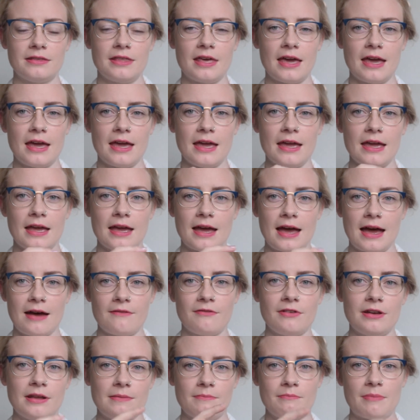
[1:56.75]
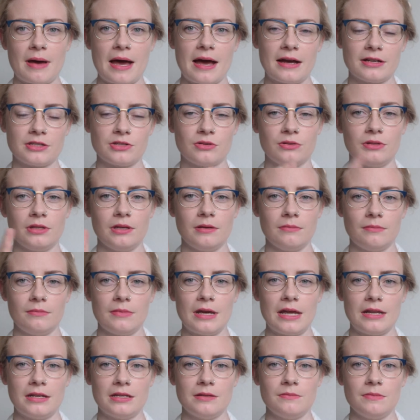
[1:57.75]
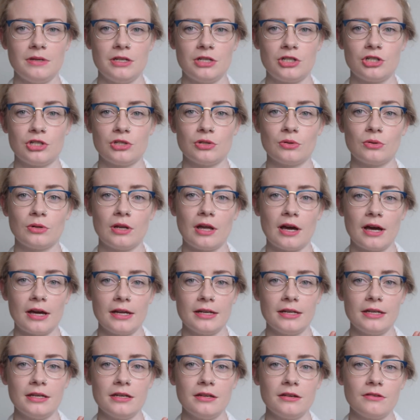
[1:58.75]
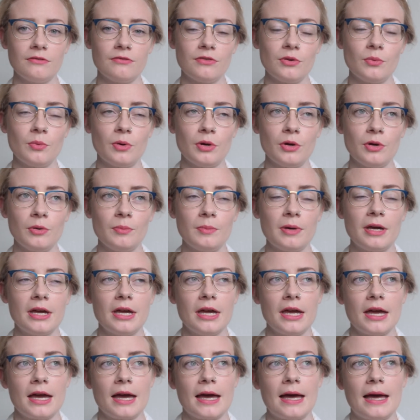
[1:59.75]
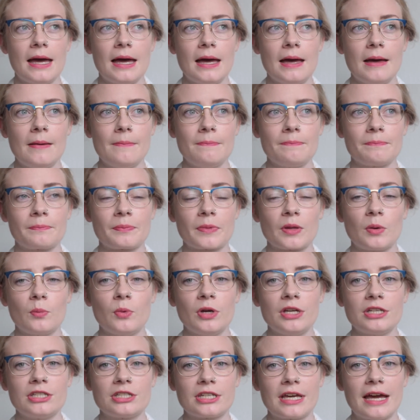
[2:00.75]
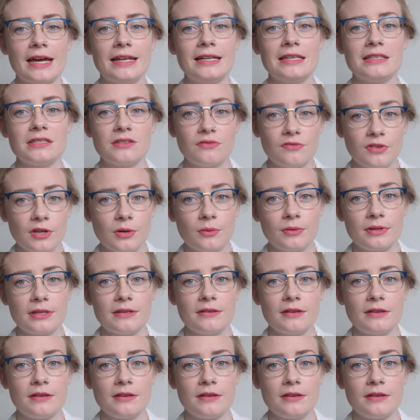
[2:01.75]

they have an impact on the endometrial lining of the womb, which can interfere with